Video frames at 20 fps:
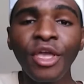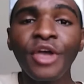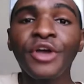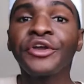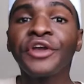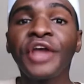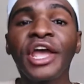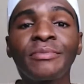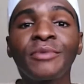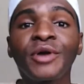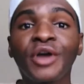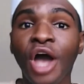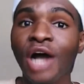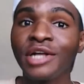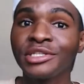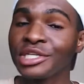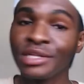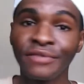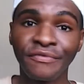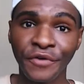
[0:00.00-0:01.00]
create more
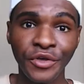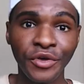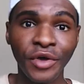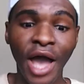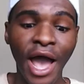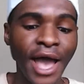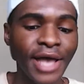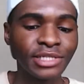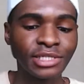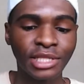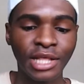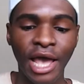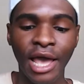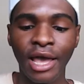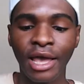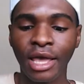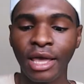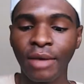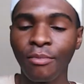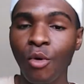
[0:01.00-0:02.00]
content for you guys,
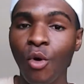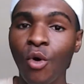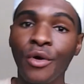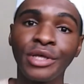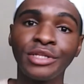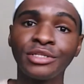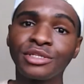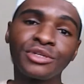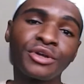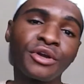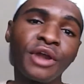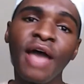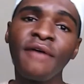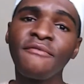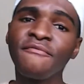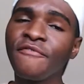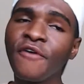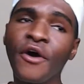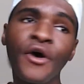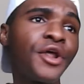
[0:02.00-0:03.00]
like more
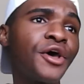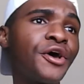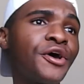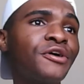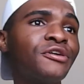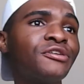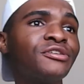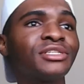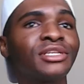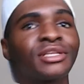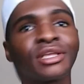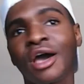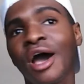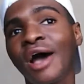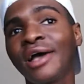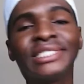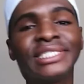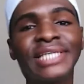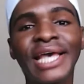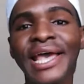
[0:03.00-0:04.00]
Instagram photos and
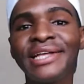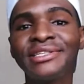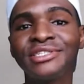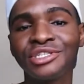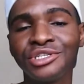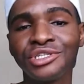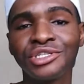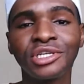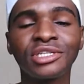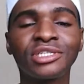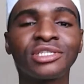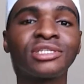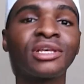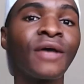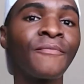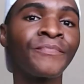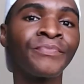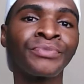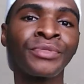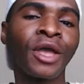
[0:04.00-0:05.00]
content and just
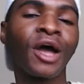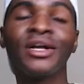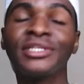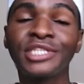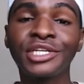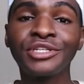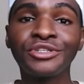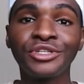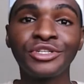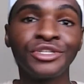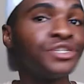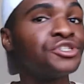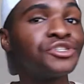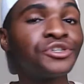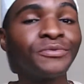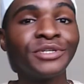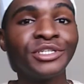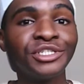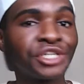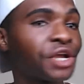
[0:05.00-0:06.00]
content on
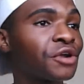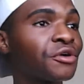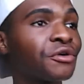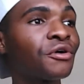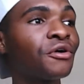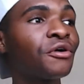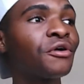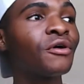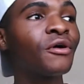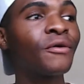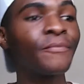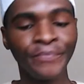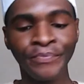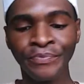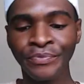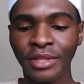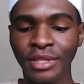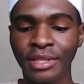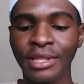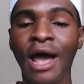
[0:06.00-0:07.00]
YouTube in general.
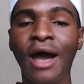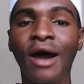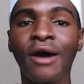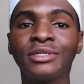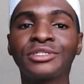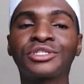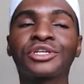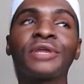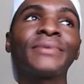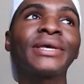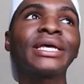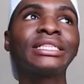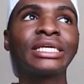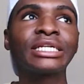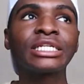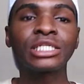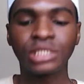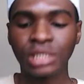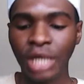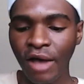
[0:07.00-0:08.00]
Now, it's going to be a
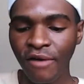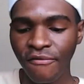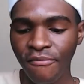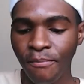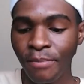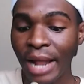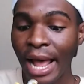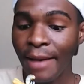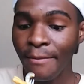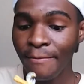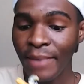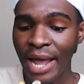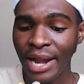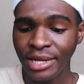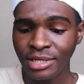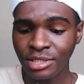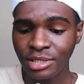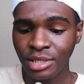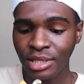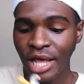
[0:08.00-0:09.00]
little tough
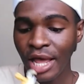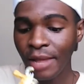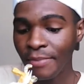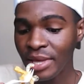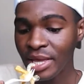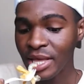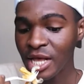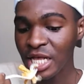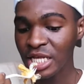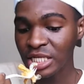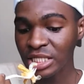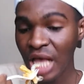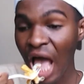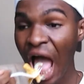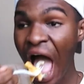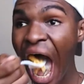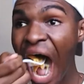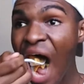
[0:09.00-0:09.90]
balancing that because